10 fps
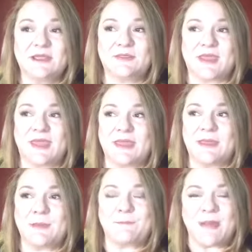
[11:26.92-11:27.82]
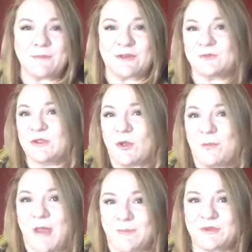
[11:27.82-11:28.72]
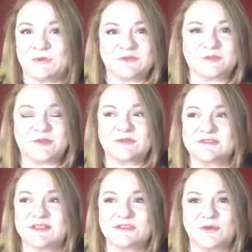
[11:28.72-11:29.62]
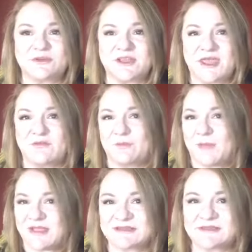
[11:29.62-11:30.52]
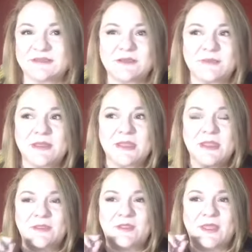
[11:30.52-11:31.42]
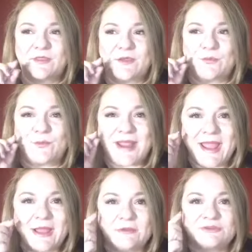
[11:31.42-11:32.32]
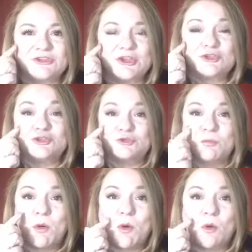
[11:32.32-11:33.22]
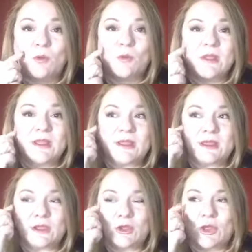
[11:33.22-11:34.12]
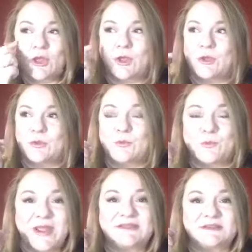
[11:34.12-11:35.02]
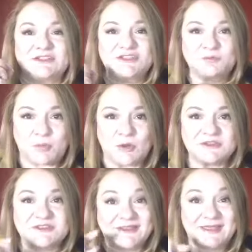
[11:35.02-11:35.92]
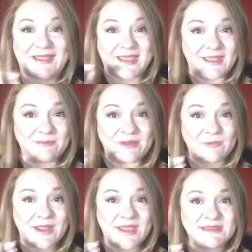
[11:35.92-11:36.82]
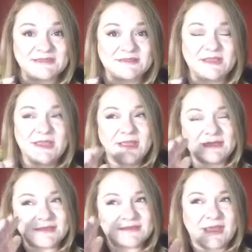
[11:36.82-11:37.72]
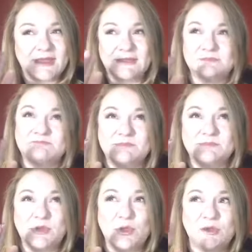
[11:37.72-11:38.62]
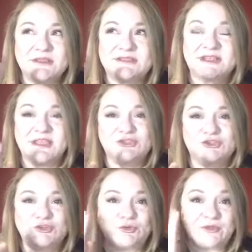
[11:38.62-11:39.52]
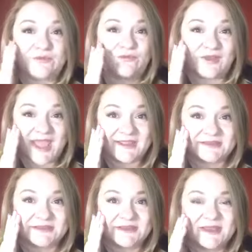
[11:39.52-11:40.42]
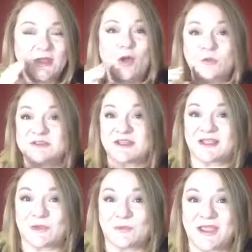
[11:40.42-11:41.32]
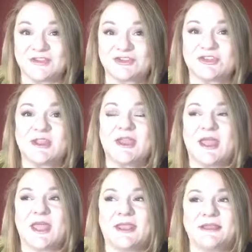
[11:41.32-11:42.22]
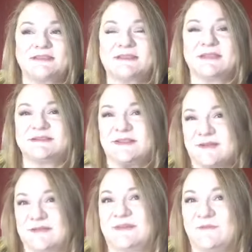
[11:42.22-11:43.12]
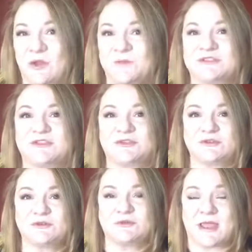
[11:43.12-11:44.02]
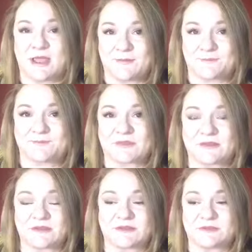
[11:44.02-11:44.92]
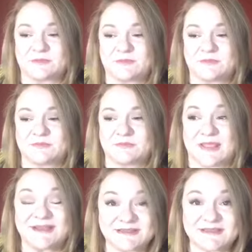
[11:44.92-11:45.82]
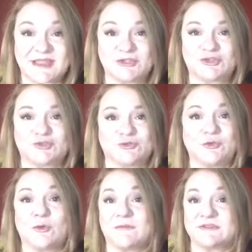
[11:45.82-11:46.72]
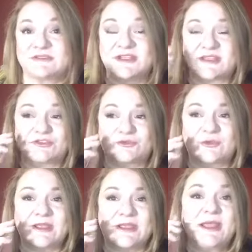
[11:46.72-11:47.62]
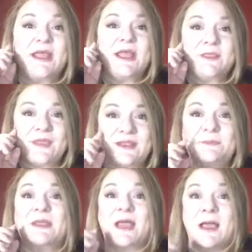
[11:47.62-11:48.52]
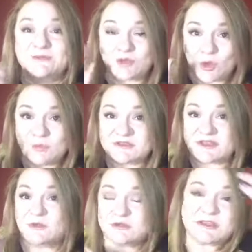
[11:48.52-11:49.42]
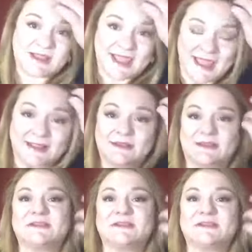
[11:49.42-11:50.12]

They're what we call papules because they don't have pus in them. They're the round, small, red spots. They can be raised. In early stage 2, they're flat, almost like a rash. And as it develops into later stage 2 or even stage 3, then it becomes almost, that looks like acne.